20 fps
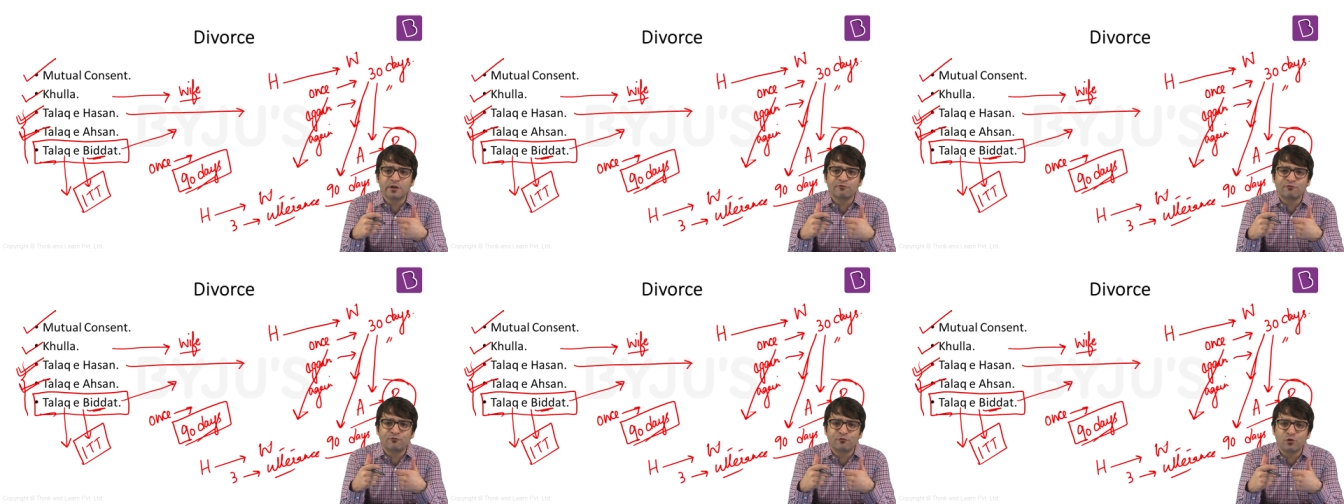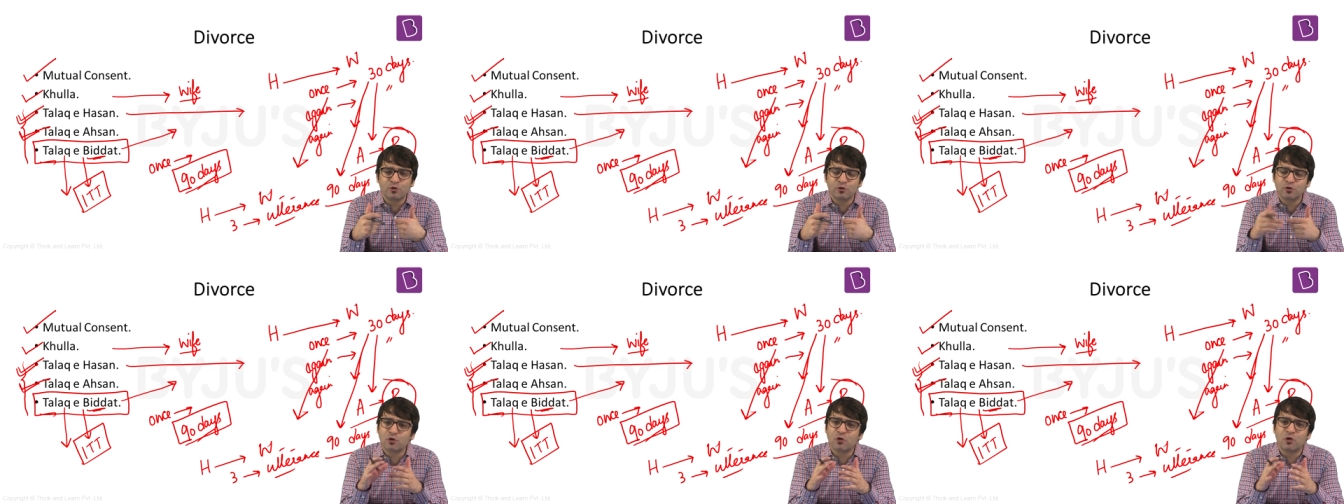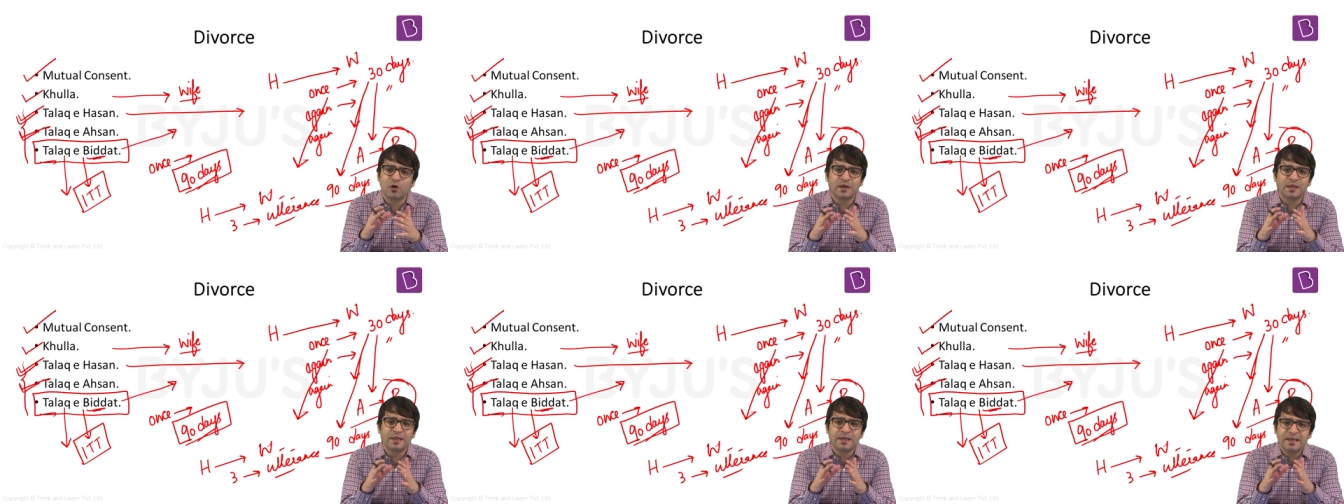a phone
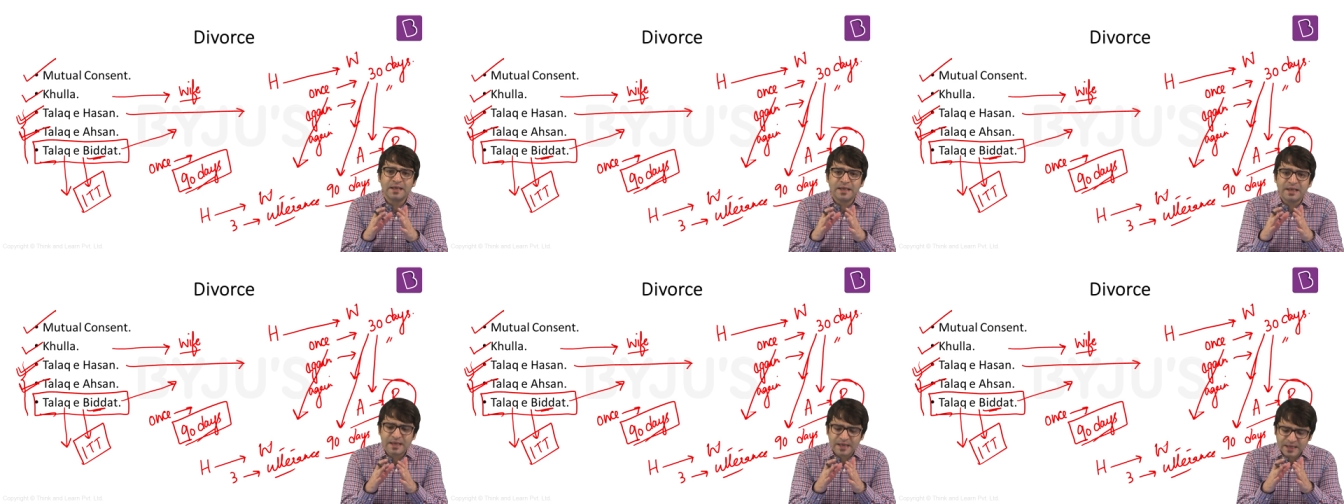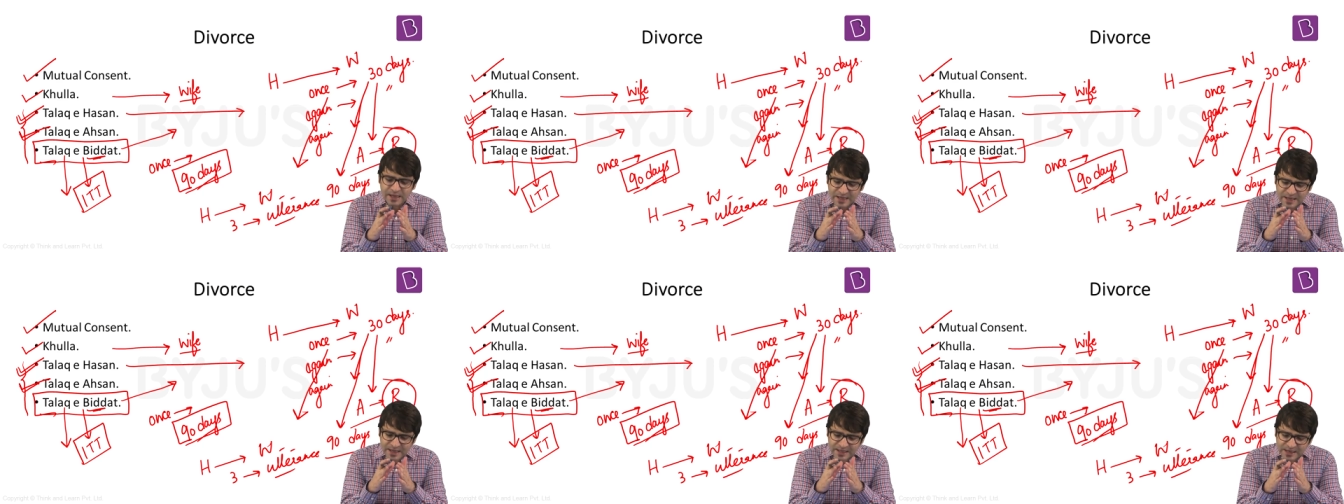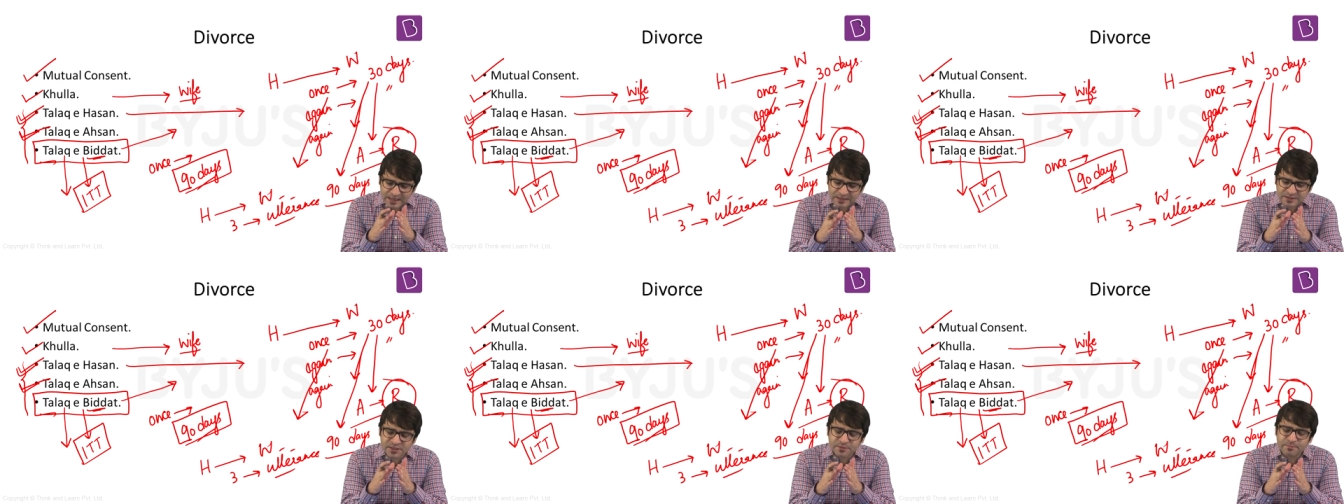call.
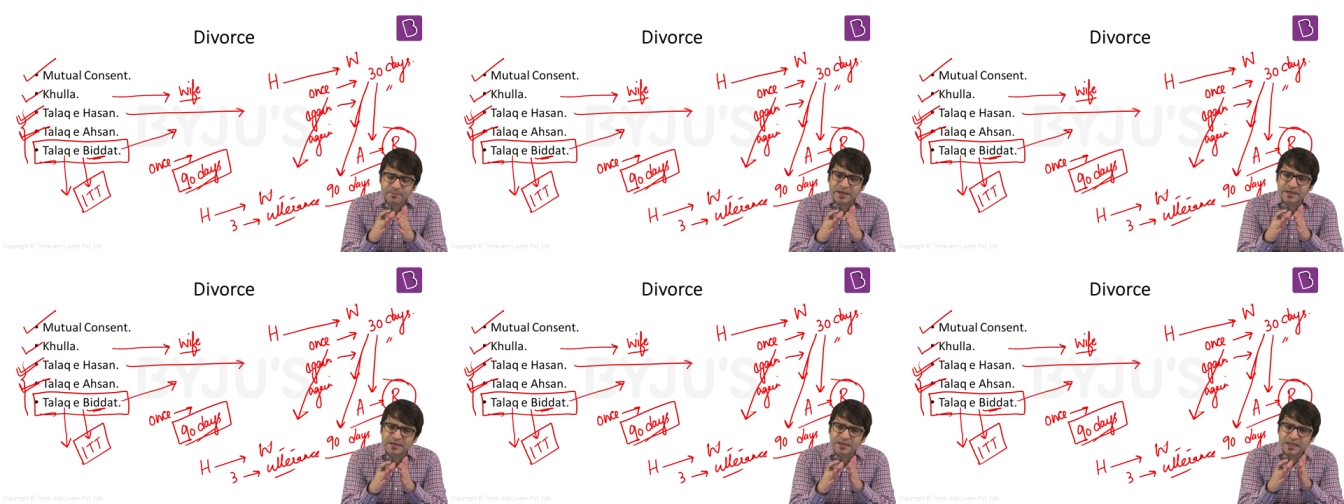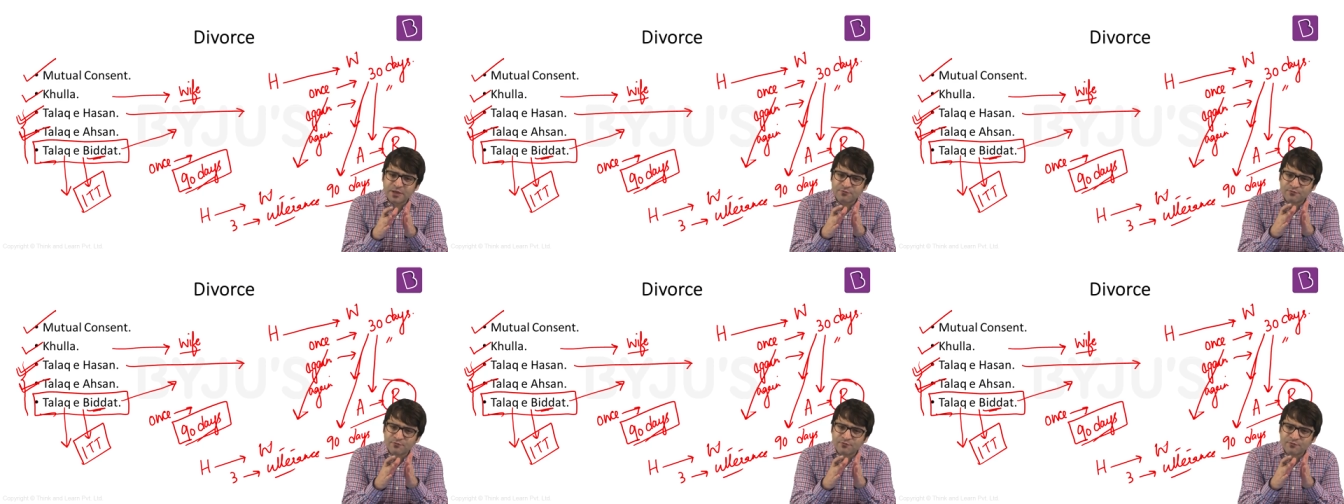And ultimately,